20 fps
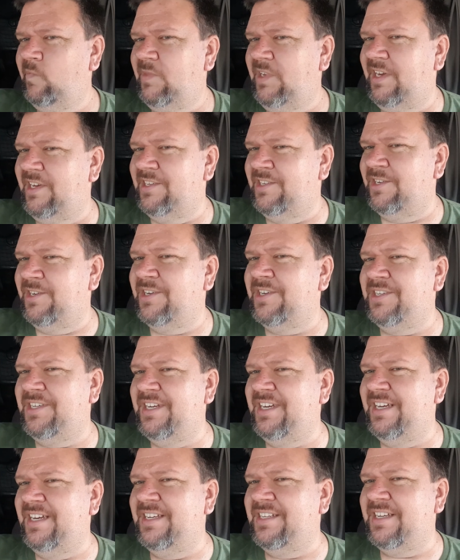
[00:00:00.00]
Yes, you can
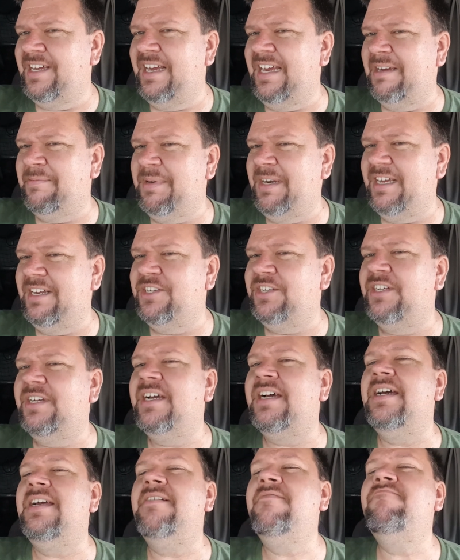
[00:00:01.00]
see, yes, I am an aging
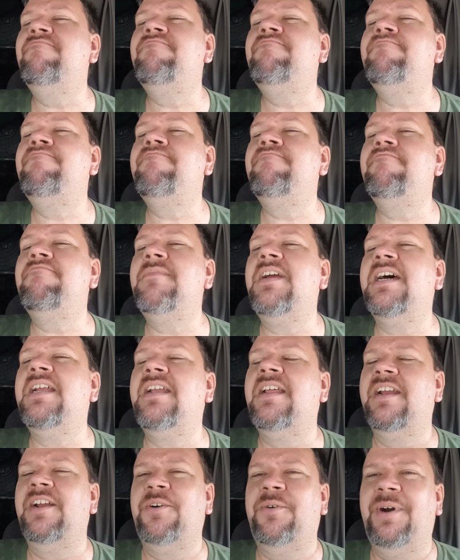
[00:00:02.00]
guy. Got
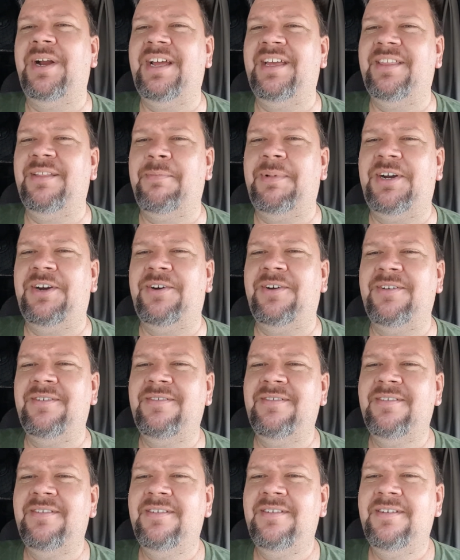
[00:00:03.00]
a lot of gray in the beard.
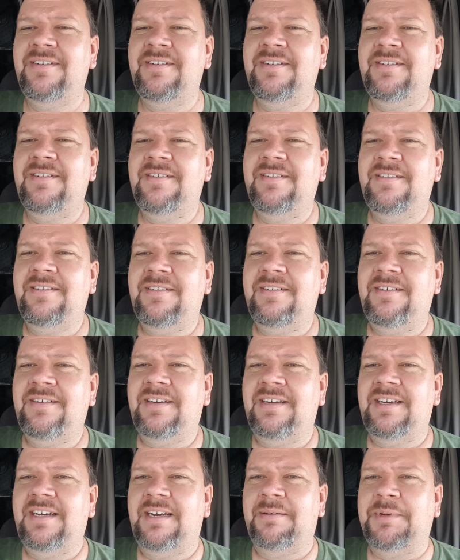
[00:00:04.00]

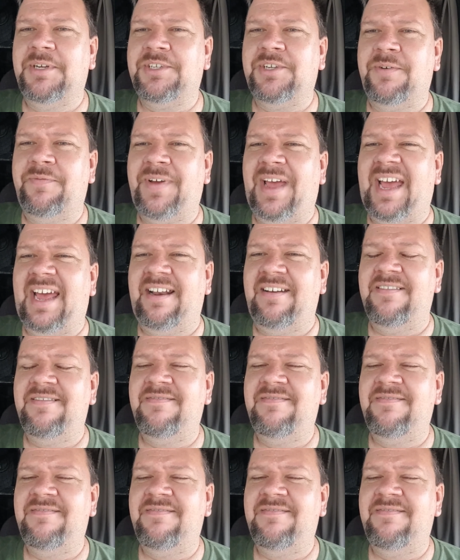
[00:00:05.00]
I'm also fat.